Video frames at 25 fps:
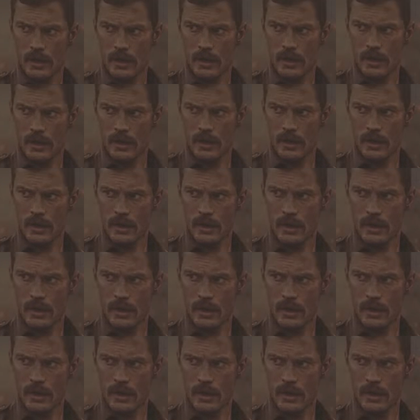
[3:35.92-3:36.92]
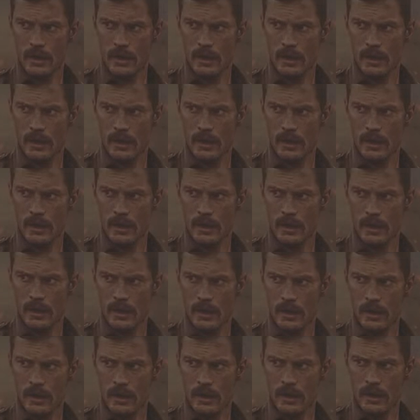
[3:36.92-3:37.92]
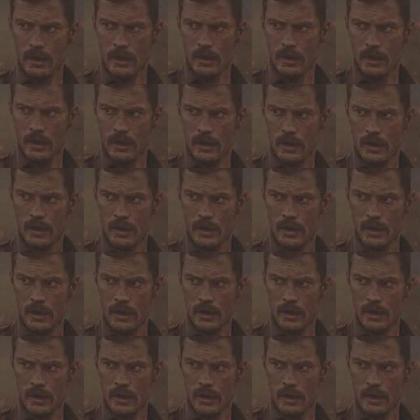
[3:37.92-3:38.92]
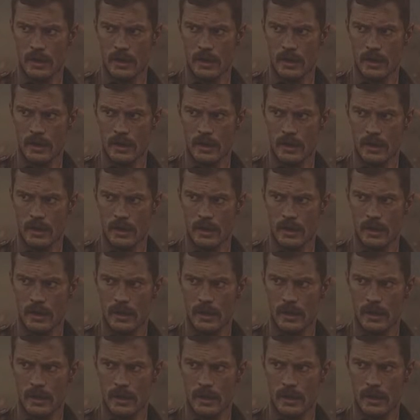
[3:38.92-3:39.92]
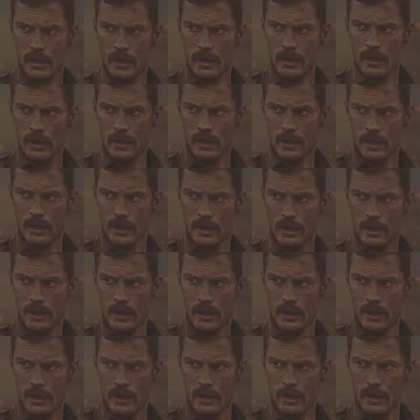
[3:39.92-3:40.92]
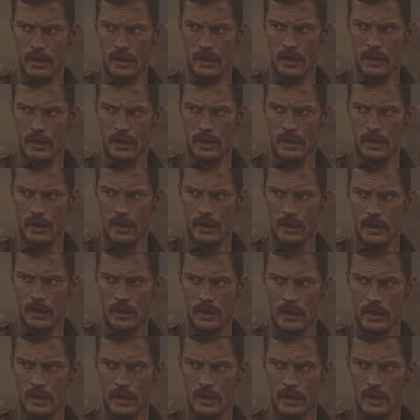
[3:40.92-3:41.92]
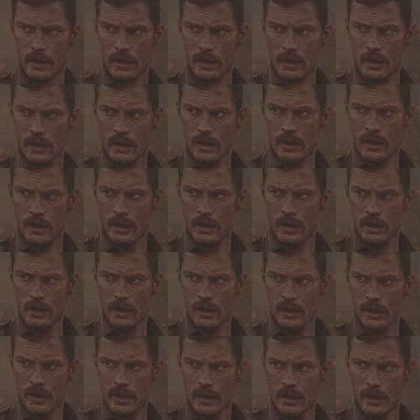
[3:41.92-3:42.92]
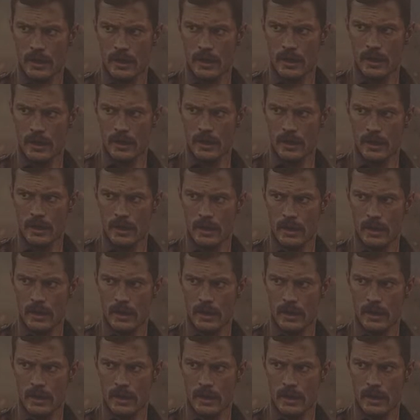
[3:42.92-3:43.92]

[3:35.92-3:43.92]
[no speech]